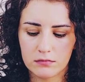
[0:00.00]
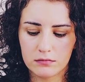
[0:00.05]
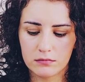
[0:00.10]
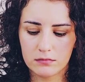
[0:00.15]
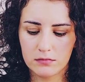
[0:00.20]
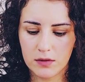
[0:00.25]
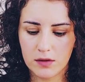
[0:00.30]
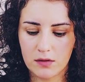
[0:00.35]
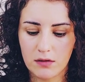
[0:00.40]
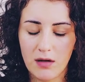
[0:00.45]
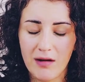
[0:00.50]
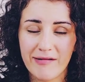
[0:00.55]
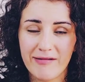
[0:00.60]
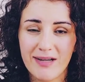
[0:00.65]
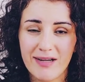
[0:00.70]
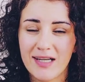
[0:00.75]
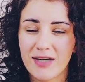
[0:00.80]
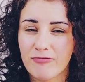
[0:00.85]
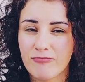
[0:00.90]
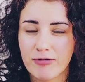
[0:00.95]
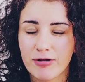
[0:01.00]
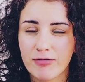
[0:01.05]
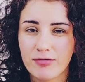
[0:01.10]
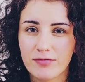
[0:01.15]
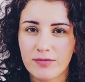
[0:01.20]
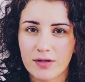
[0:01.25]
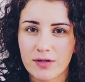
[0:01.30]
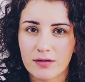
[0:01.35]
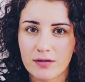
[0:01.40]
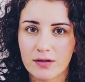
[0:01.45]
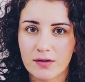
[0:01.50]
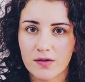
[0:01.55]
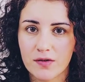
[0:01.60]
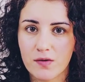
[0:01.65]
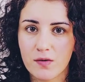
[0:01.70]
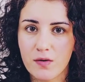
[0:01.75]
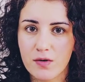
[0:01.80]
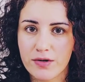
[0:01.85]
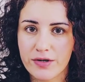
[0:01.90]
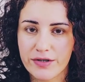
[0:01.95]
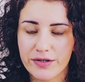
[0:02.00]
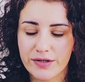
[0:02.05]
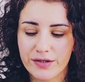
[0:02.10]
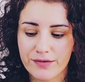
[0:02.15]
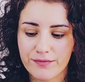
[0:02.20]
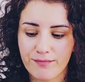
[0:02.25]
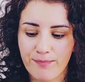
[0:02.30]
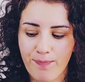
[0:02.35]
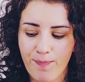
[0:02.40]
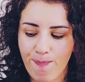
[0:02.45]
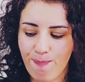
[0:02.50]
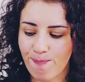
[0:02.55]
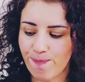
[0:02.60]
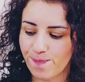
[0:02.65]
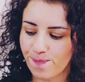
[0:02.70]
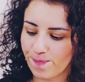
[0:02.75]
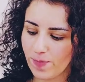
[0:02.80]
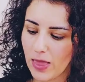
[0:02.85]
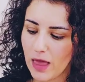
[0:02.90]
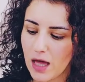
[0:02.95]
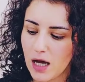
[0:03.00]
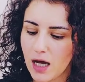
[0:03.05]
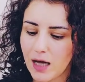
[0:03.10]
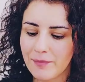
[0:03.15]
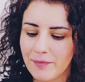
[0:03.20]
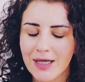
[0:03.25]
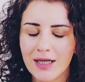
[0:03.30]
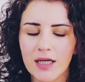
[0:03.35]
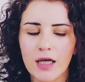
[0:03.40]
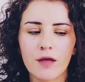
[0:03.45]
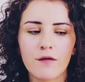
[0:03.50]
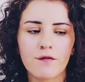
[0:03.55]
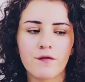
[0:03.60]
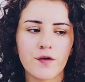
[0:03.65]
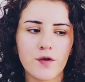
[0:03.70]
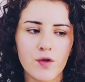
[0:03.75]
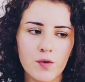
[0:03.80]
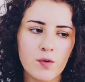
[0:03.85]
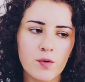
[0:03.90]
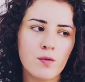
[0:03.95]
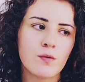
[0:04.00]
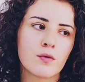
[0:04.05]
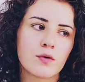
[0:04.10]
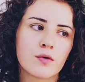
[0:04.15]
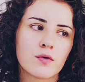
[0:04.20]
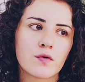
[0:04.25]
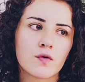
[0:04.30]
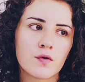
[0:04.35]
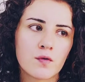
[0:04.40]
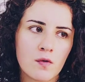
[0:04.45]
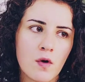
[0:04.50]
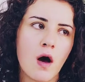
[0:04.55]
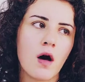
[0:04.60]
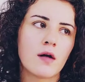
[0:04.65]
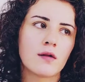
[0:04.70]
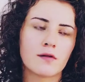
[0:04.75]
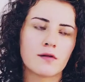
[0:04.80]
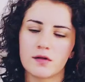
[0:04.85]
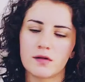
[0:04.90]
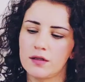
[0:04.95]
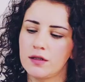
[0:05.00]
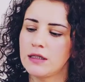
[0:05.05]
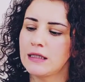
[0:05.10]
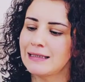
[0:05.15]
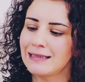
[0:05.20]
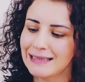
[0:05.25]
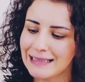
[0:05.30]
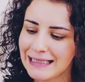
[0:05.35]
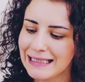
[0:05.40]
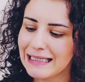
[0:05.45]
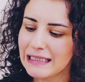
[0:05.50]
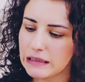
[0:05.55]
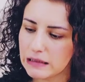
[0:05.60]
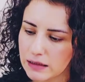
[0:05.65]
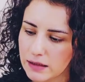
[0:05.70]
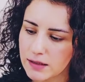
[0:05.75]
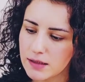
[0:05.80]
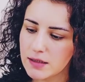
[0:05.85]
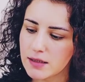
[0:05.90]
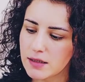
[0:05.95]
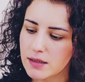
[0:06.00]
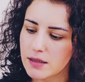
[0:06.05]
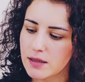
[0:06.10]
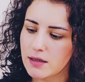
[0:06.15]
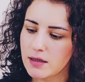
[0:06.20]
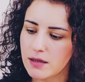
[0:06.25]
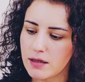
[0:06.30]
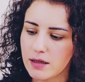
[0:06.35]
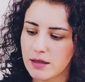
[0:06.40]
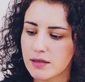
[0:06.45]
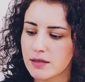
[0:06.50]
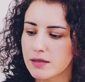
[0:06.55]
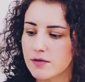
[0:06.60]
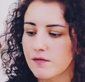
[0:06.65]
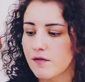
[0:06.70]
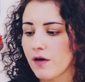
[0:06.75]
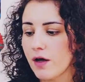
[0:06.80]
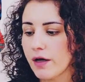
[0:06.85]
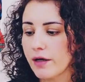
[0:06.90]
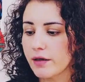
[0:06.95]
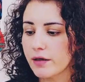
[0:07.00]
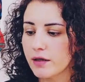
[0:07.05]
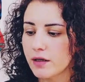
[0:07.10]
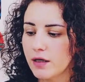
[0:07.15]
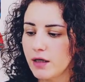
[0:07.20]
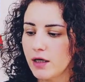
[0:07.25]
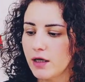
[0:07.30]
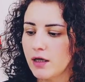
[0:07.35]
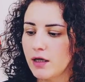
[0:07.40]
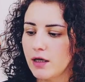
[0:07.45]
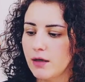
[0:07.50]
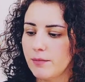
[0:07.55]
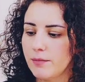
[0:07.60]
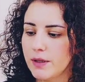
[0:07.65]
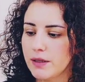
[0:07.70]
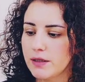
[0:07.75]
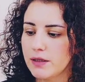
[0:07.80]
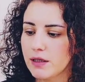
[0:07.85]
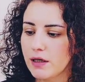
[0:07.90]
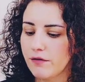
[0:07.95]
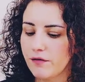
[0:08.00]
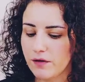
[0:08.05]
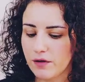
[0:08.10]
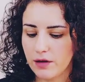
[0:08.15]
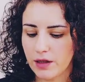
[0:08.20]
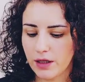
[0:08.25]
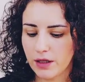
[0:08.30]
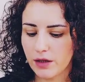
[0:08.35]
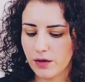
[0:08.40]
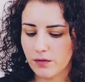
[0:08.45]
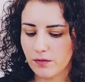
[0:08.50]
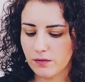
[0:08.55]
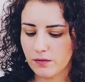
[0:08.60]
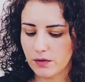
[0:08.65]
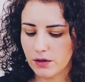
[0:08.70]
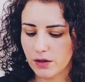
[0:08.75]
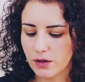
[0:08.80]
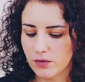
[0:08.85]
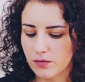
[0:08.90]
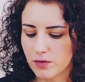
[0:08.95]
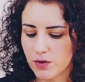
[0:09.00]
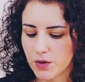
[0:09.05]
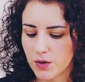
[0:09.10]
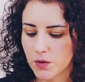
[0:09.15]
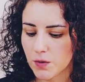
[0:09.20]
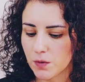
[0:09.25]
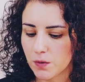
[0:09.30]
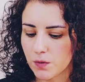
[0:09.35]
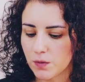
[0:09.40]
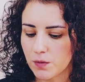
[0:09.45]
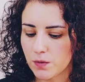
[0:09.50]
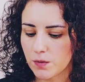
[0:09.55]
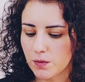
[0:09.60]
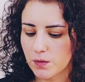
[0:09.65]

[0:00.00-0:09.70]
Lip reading: It's not really rude. It's yours. I mean, if you do not need it, then it's fine. But I feel like you do.